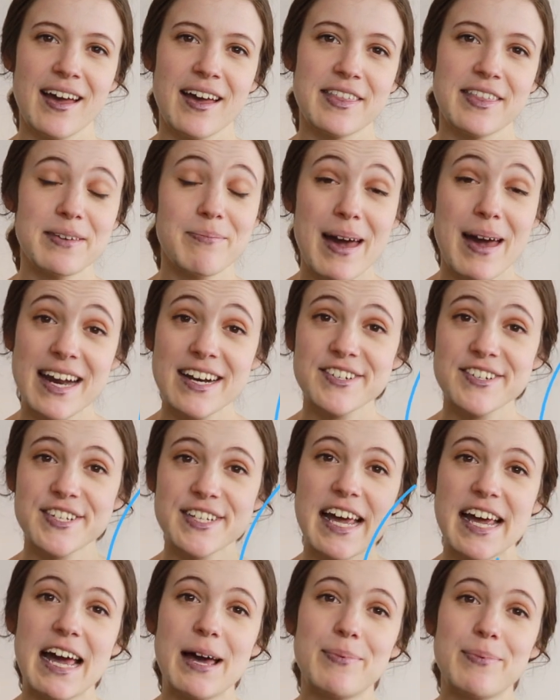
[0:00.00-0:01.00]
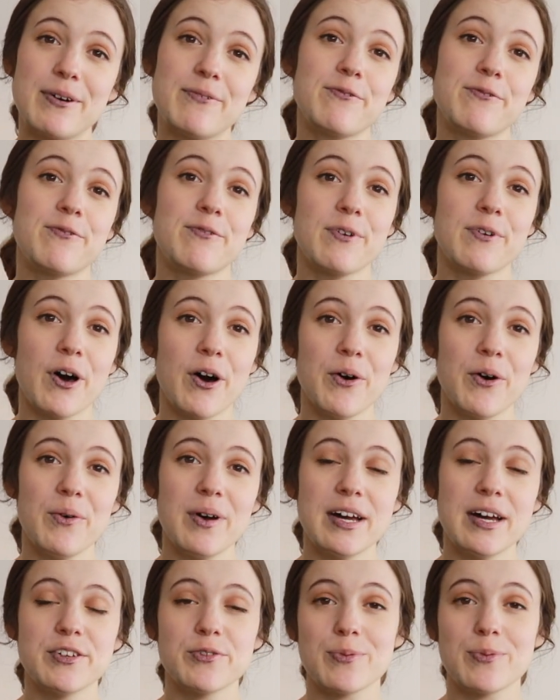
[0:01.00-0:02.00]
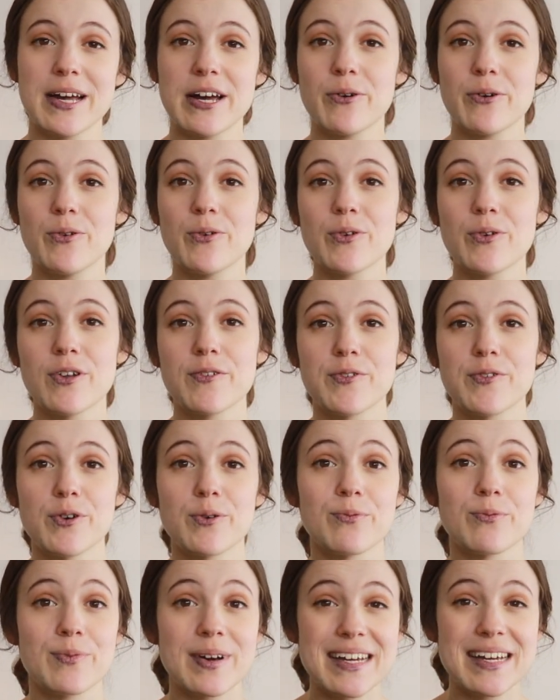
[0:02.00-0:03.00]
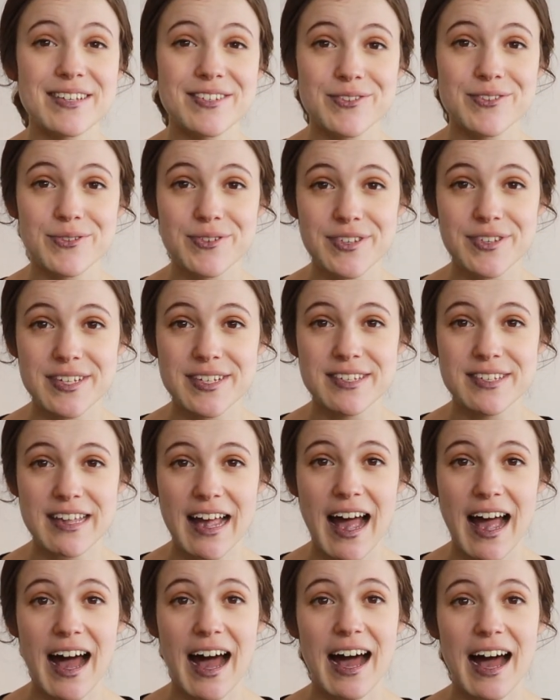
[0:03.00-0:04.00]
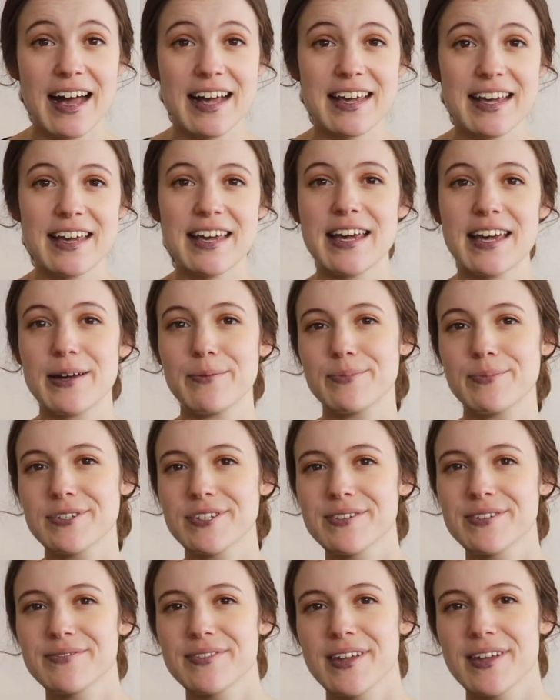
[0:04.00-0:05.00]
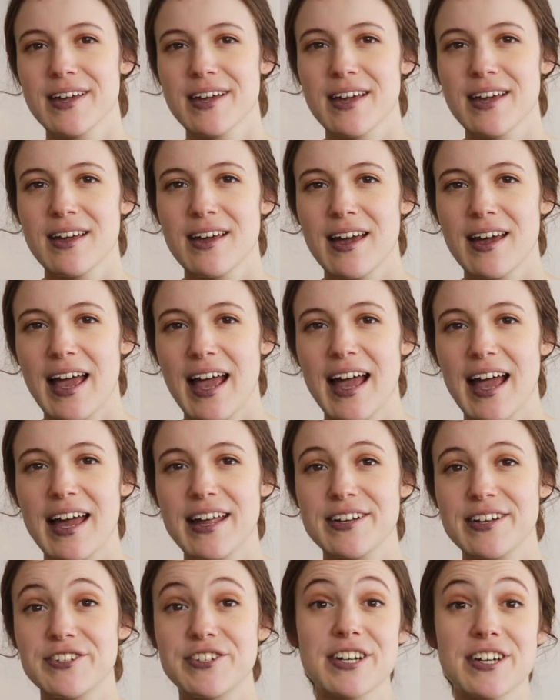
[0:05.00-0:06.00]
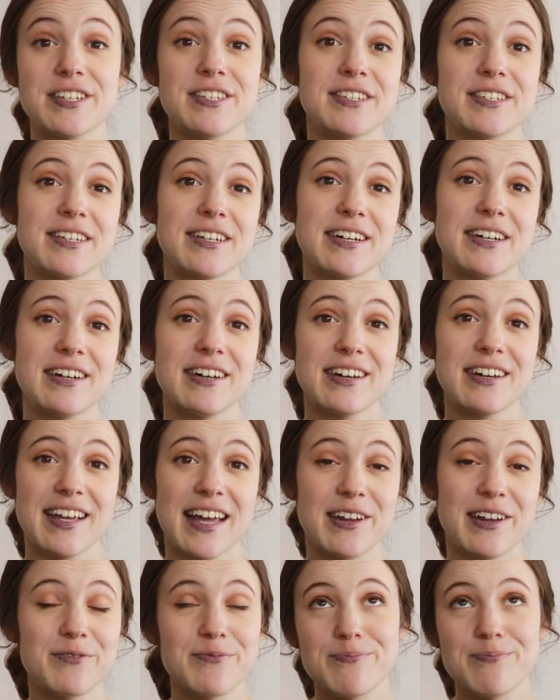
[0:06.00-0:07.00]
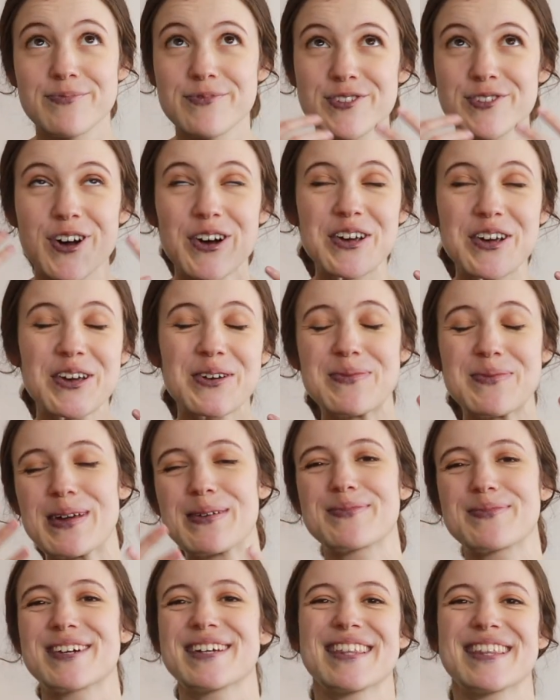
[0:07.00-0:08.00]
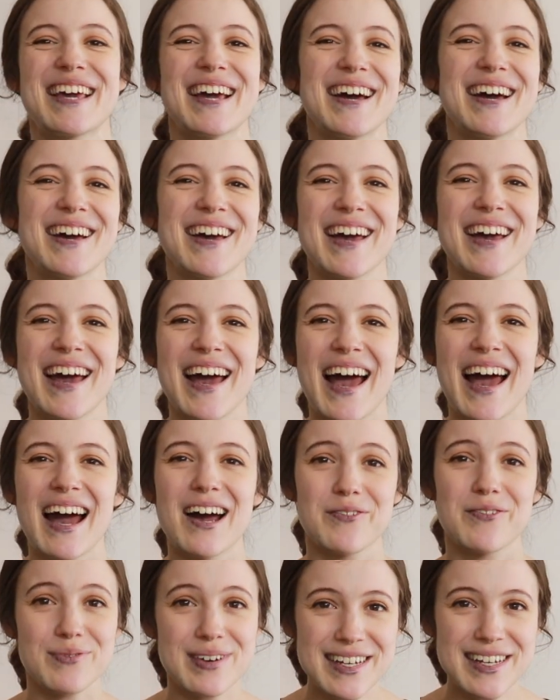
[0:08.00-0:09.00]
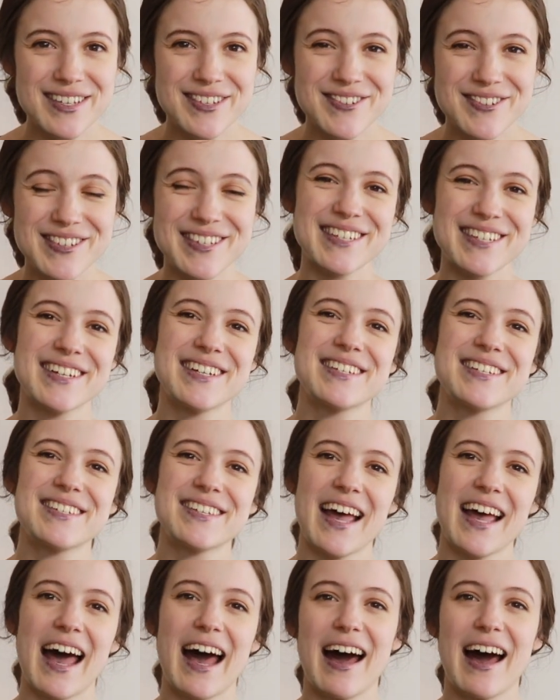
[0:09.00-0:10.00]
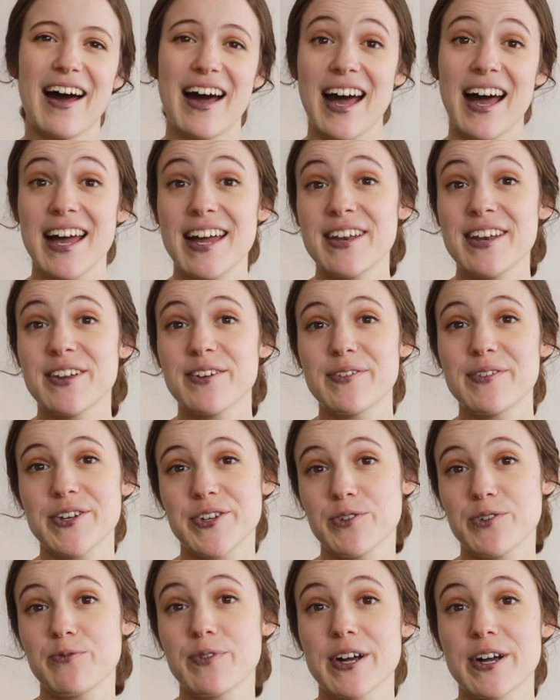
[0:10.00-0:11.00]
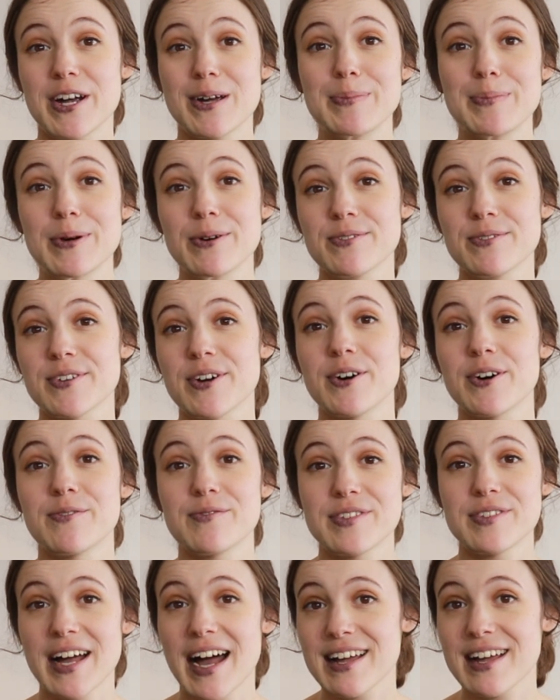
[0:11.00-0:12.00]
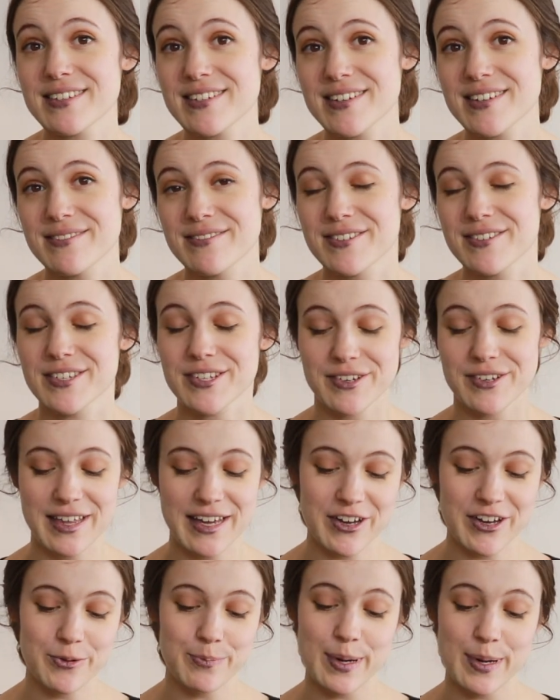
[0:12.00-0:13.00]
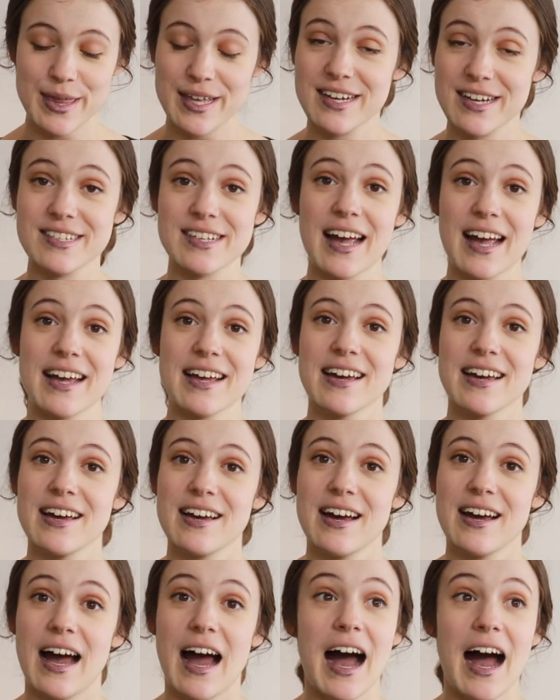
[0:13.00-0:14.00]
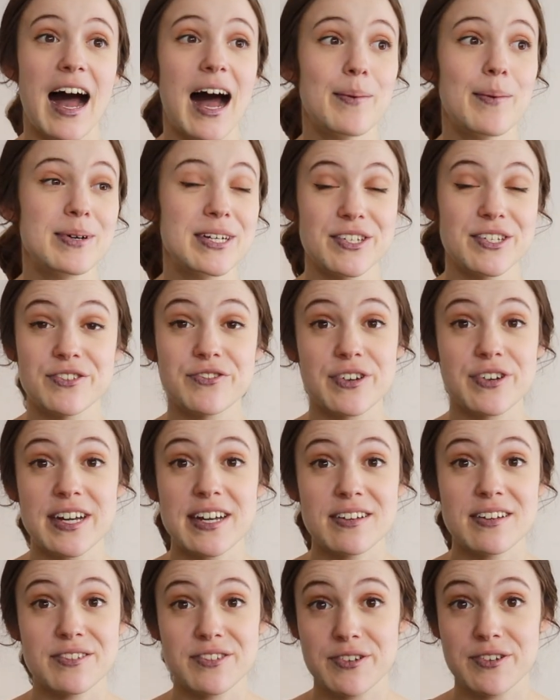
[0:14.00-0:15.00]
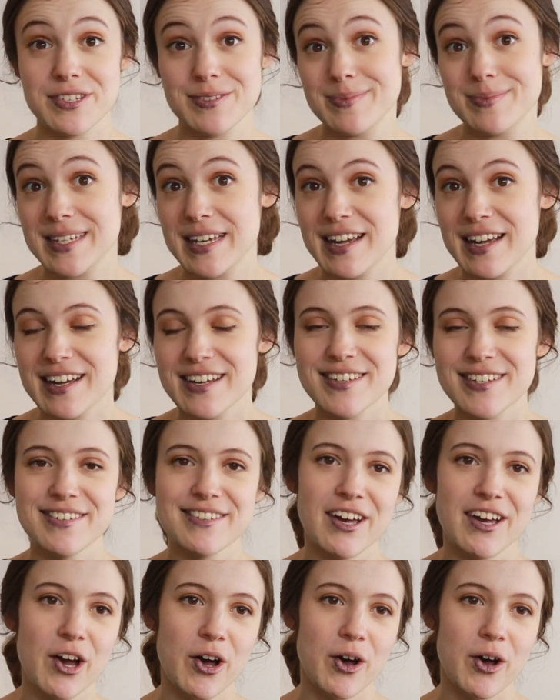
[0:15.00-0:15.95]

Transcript: The manager tab in flow is where all of your resources are kept and just to kind of jog your memory there, our resources are, our individual variables of data. So they could be things like um, a string, so some text,